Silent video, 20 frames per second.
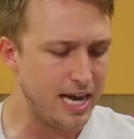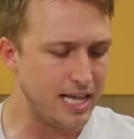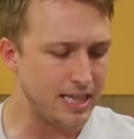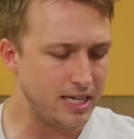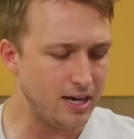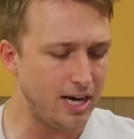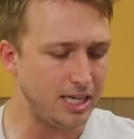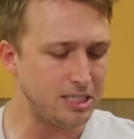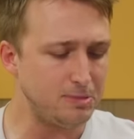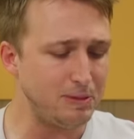
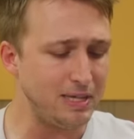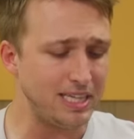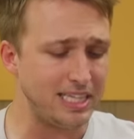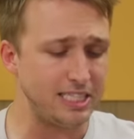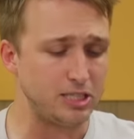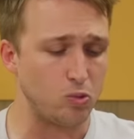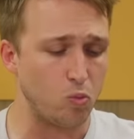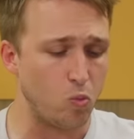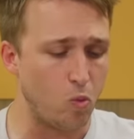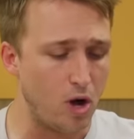There has to be at
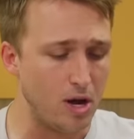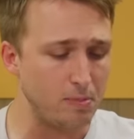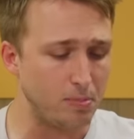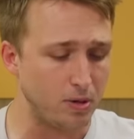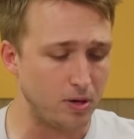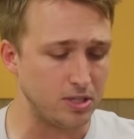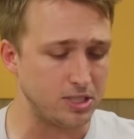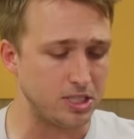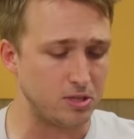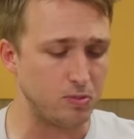least one
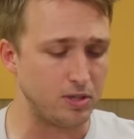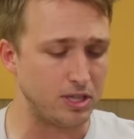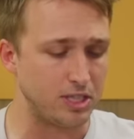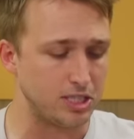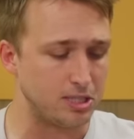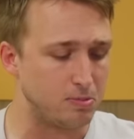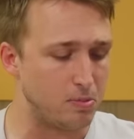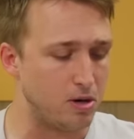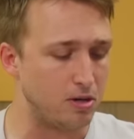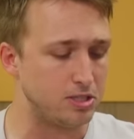person with the
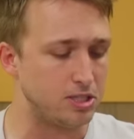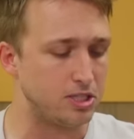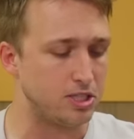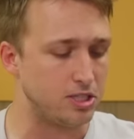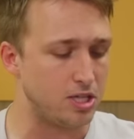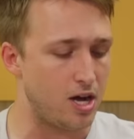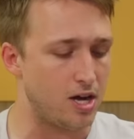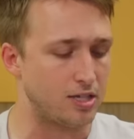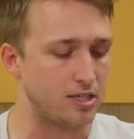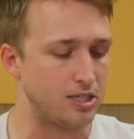smarts to
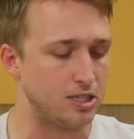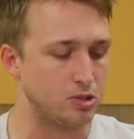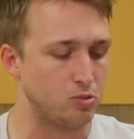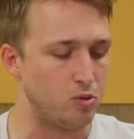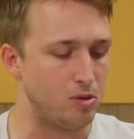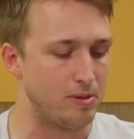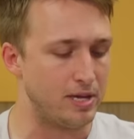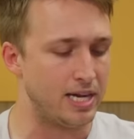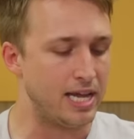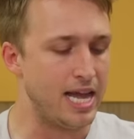talk to this
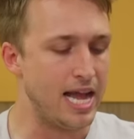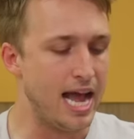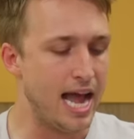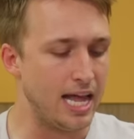woman